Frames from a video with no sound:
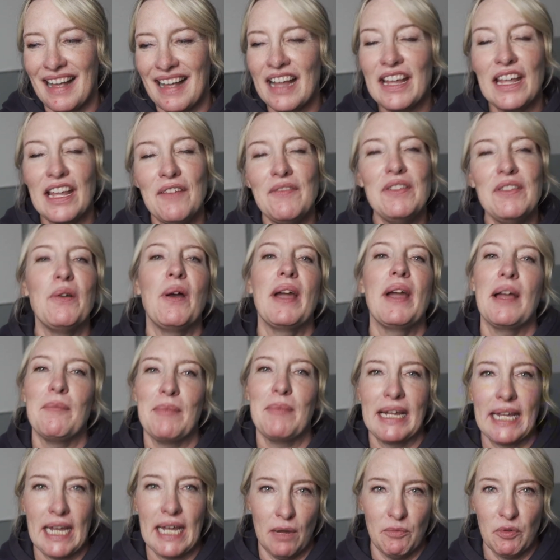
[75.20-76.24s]
even though I have my
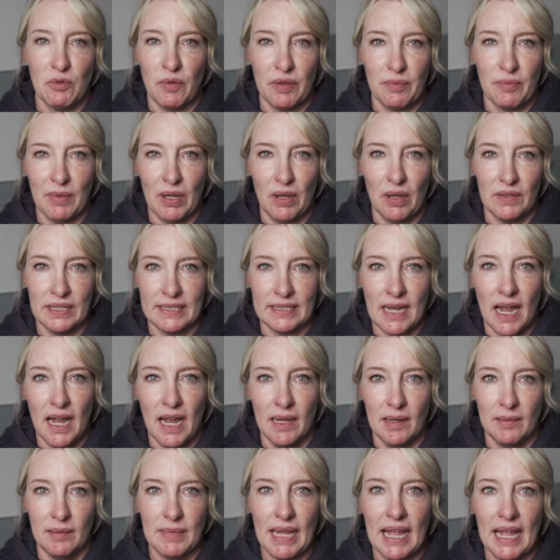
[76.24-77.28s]
camera with me all the
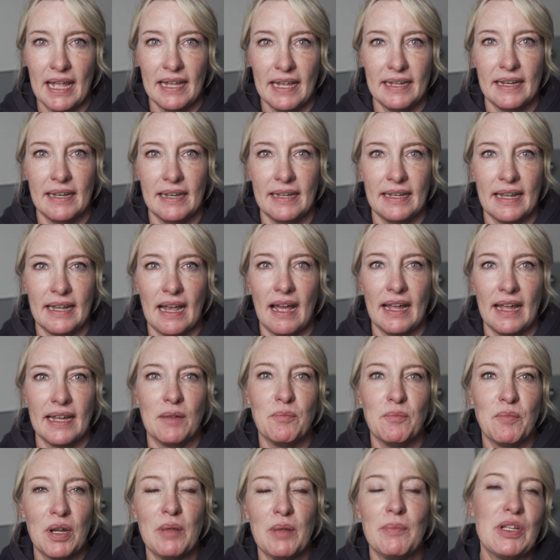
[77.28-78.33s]
time, and I
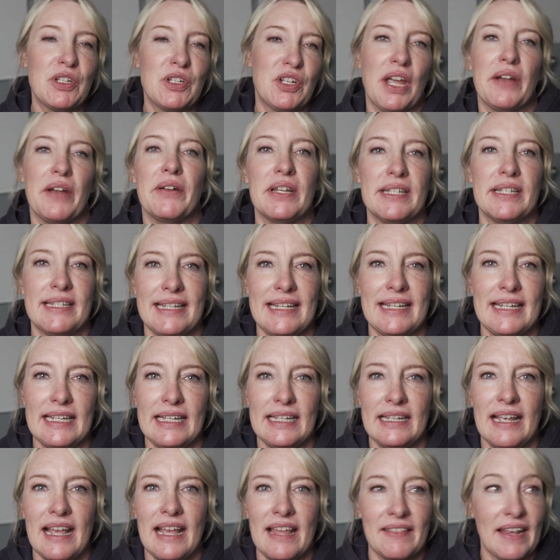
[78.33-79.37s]
can pretty much
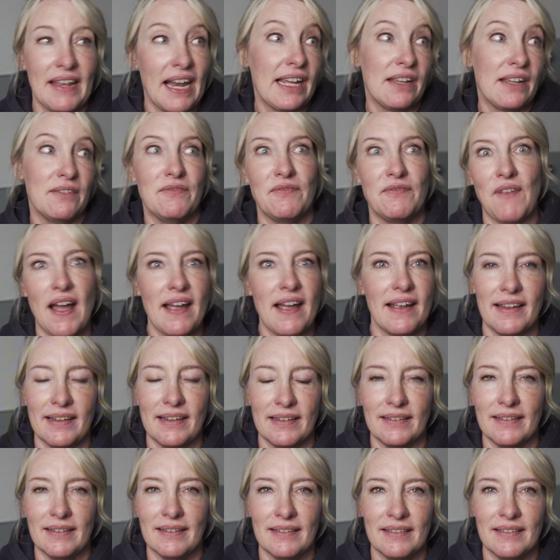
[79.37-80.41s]
guarantee that I can
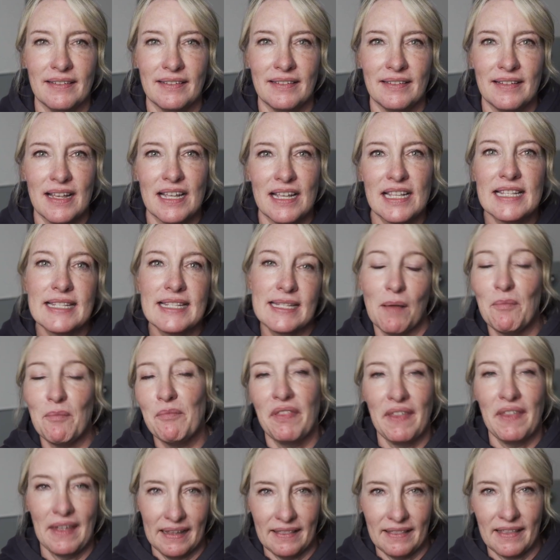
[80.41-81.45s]
find
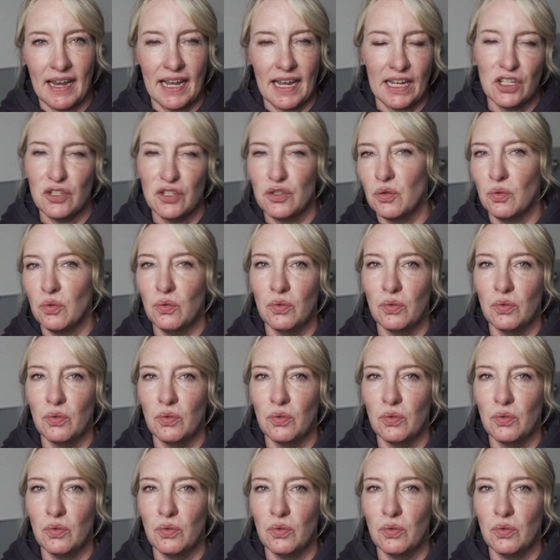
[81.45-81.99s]
something that I can